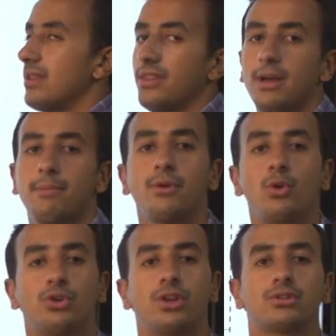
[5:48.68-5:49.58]
The
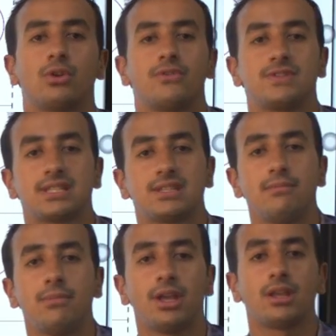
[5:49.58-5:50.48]
product of this
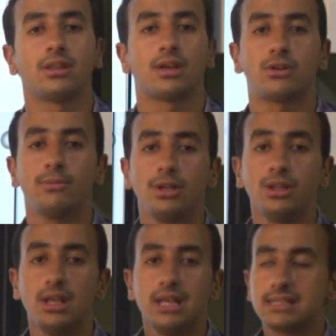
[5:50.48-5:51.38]
number in the
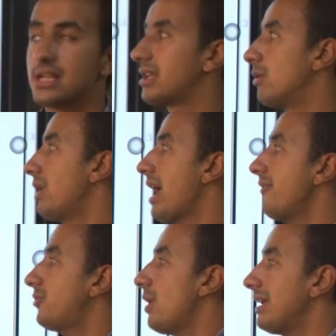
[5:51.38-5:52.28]
common circle. We
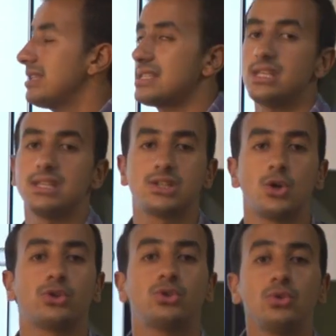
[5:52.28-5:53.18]
have 2 and 3,
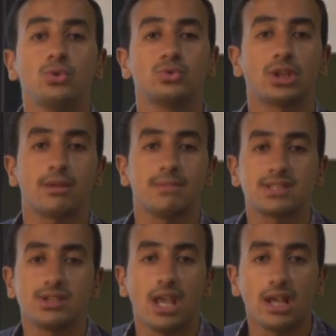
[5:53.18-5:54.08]
so 2
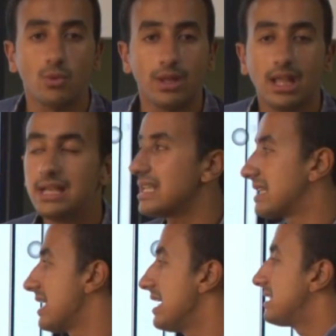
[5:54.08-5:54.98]
times 3 equal
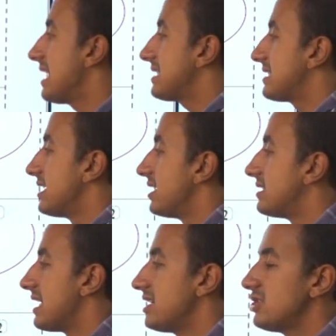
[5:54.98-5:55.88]
6. That's
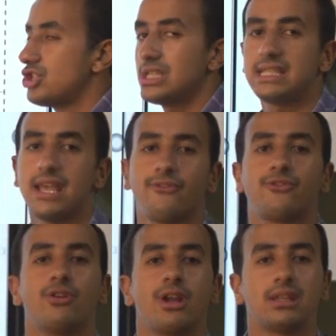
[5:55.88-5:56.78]
the
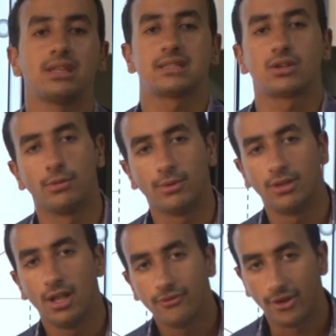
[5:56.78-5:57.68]
GCF, greatest
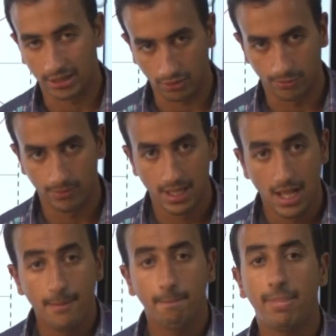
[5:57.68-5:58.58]
common factor.
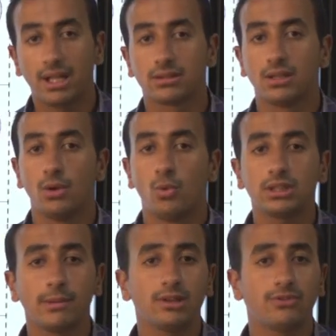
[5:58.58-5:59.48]
But
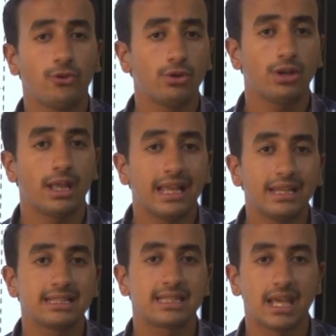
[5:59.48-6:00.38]
what about for
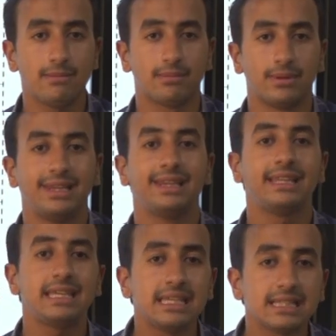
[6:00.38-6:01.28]
LCM,
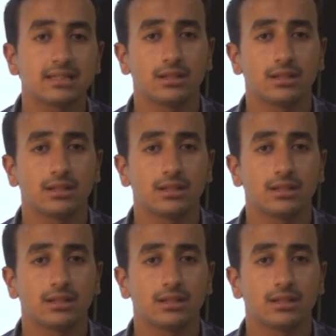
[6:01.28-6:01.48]
least